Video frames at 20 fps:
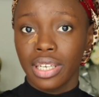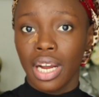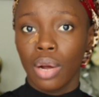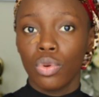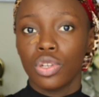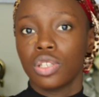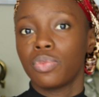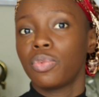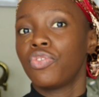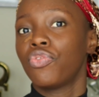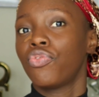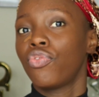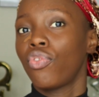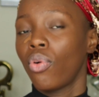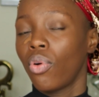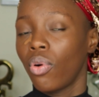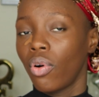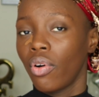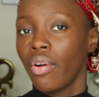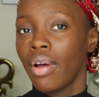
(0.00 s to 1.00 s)
That was
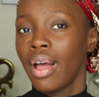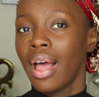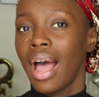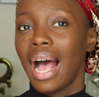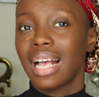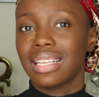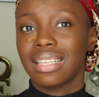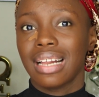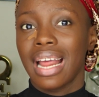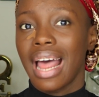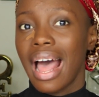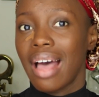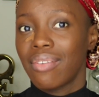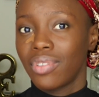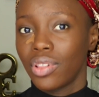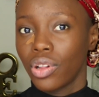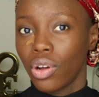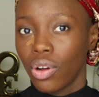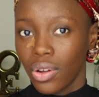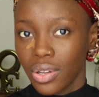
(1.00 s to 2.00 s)
before I started
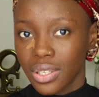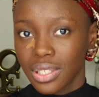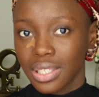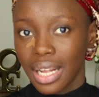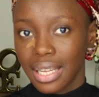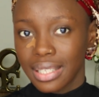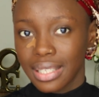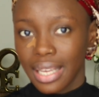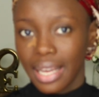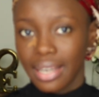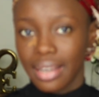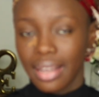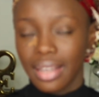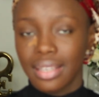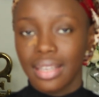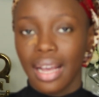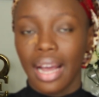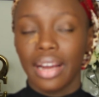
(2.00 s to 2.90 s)
having a constant headache.